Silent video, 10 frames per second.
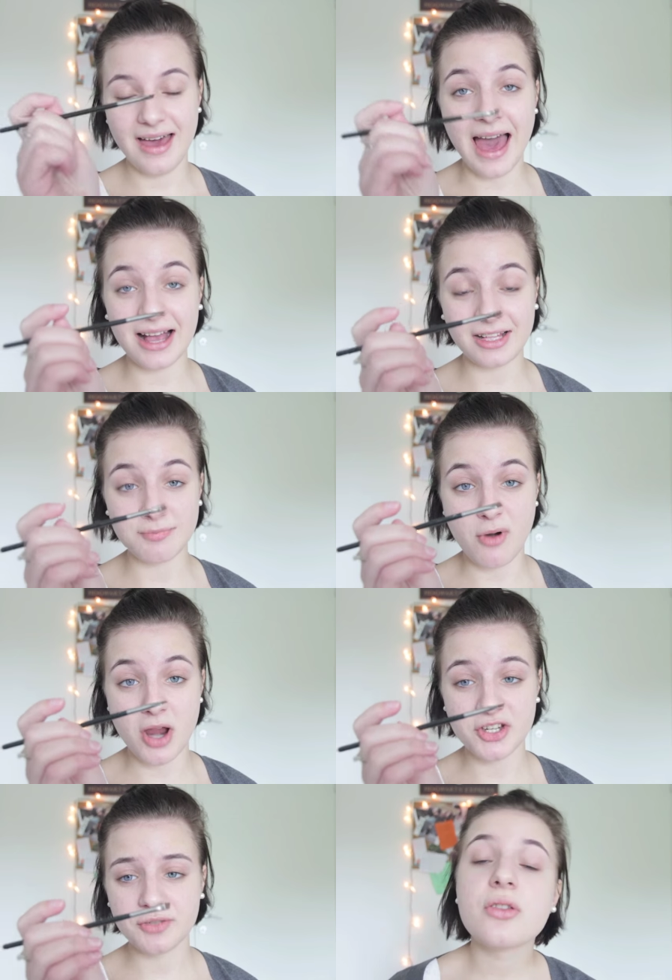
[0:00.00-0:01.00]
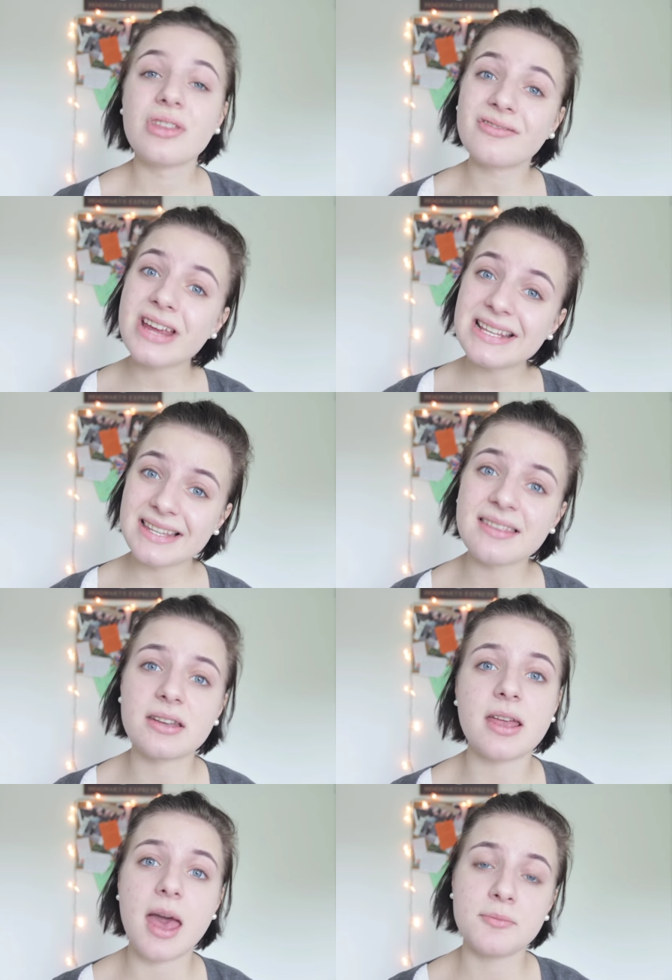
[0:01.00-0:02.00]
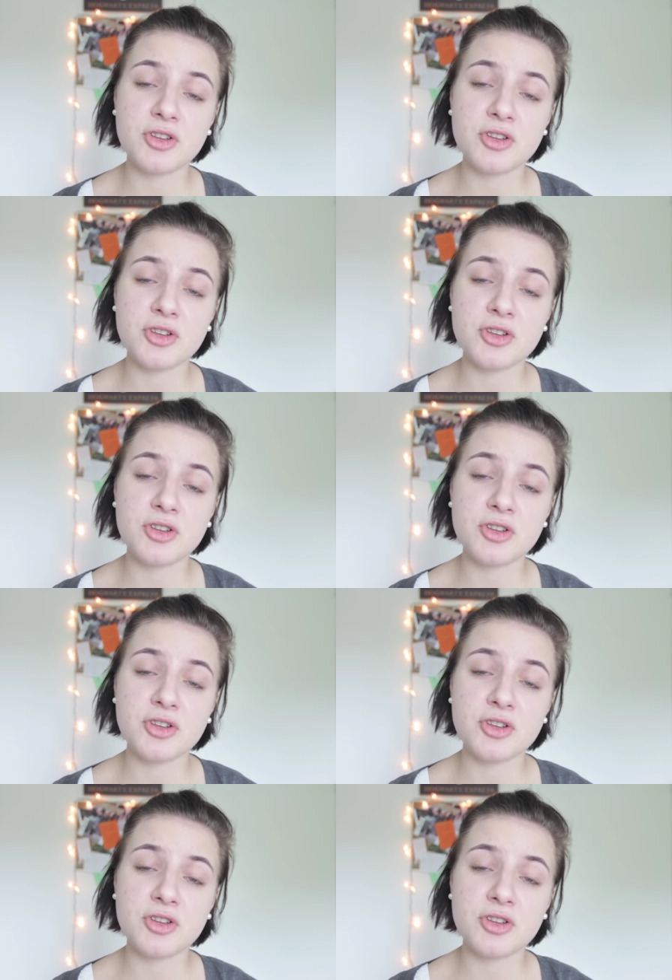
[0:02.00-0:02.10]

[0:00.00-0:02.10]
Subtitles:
angled brush. The reason that I am